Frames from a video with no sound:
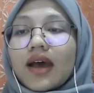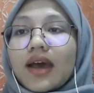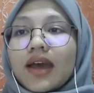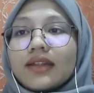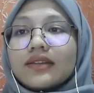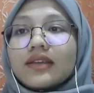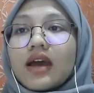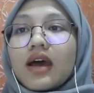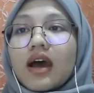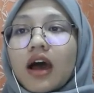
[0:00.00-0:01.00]
at
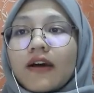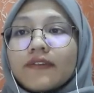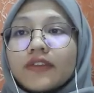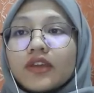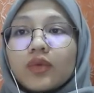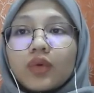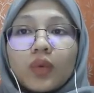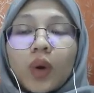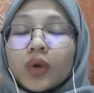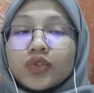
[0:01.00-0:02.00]
after World
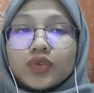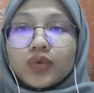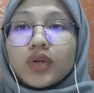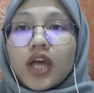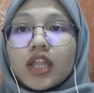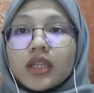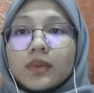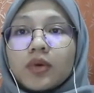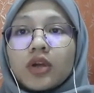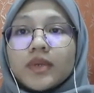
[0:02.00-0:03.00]
War II. The
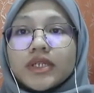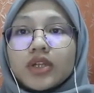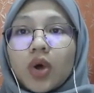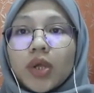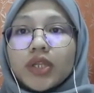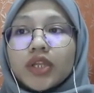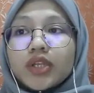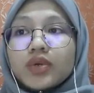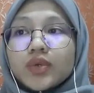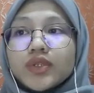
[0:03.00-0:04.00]
prohibition on the
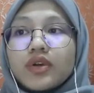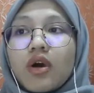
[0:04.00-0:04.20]
use